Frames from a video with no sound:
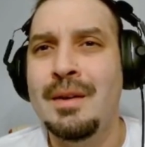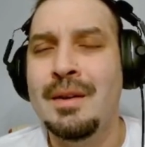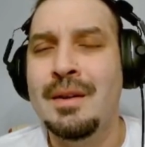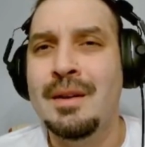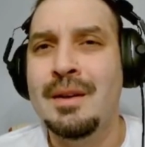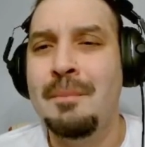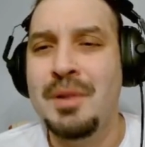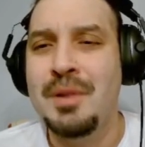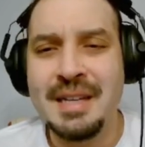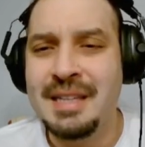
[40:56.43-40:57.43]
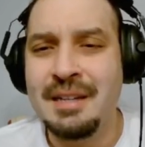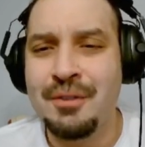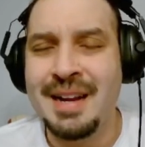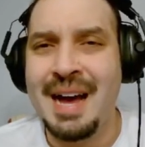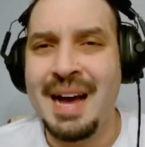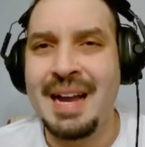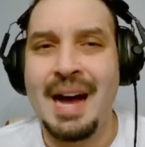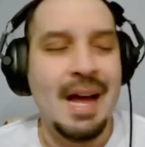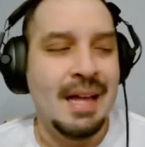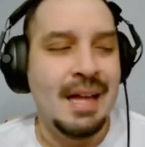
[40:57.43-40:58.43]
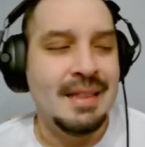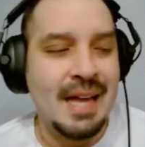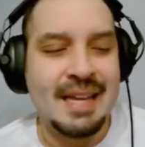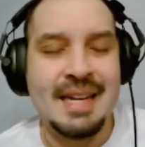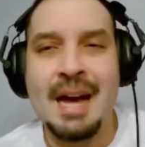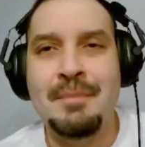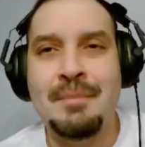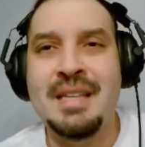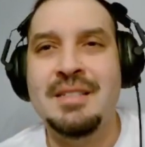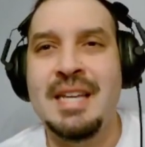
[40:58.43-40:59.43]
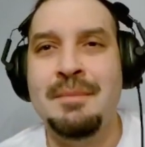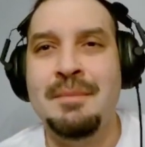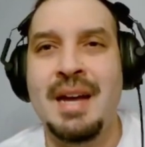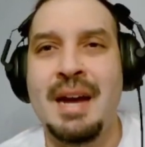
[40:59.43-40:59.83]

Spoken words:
Completely different guy. That cannot be the same guy, because